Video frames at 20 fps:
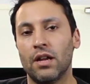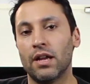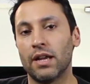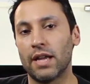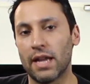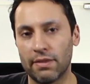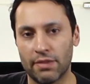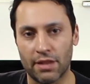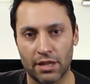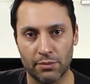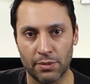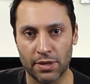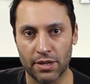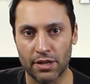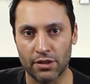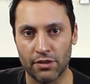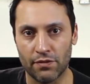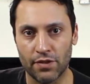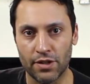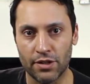Again, that'll be
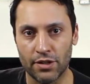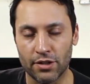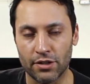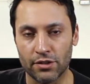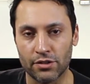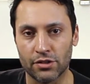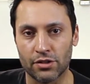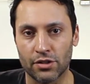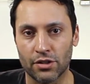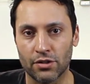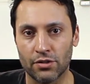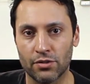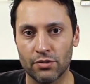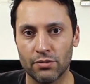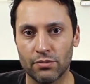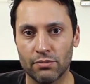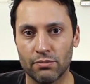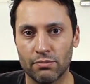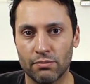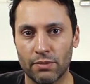another video, so
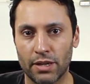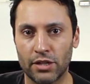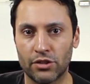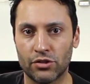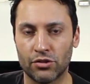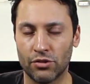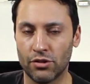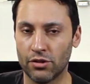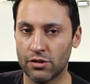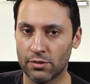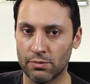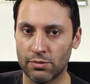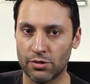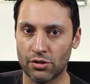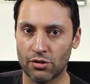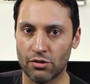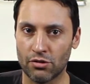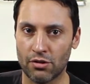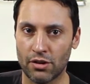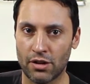make sure you
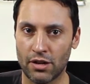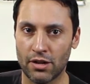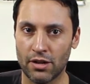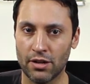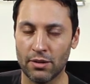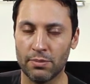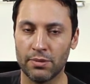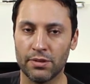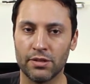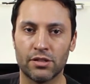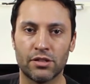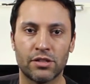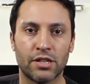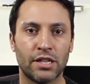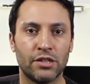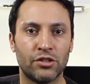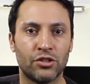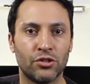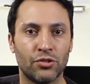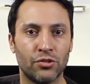subscribe and
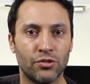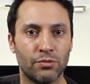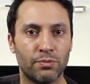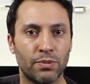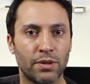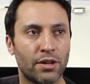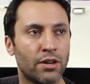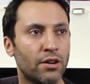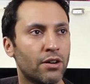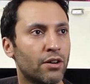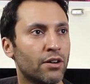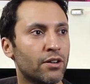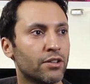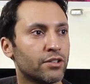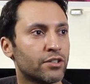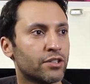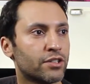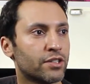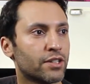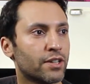stay tuned,
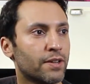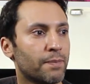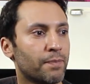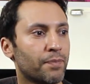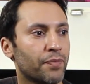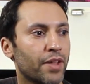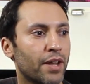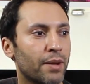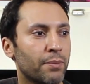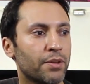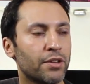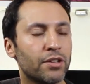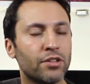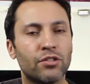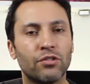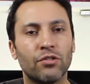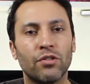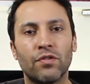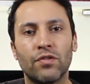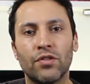because I'm going to
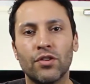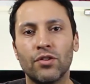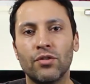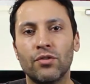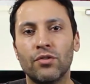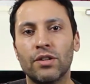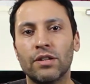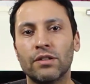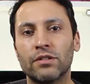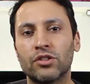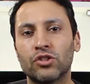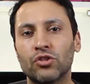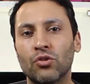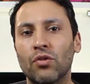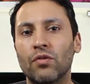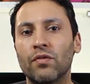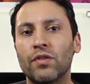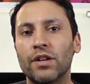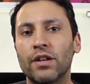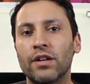do a few little
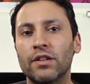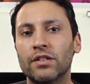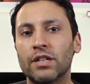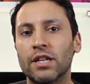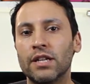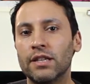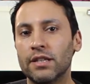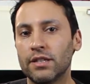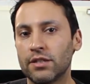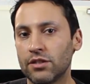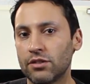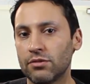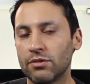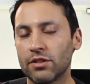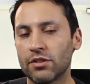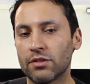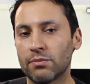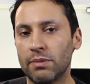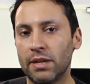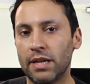short videos like this to
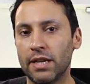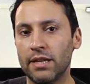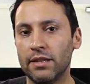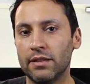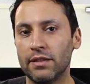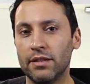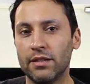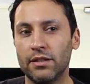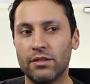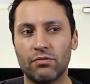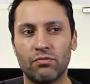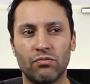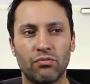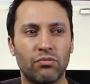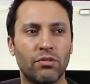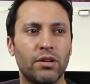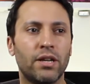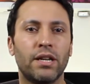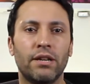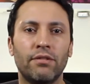explain these
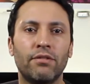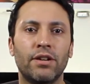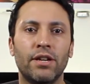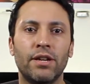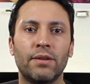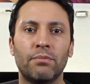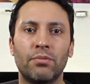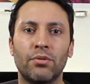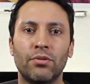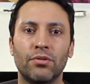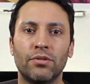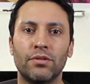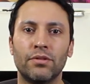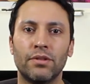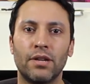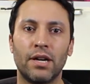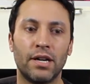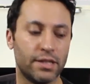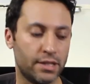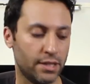really, really important
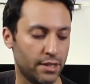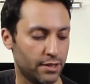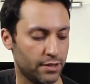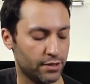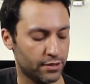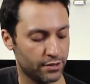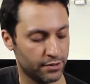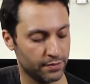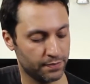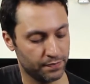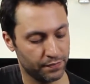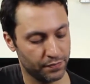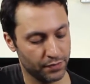ideas.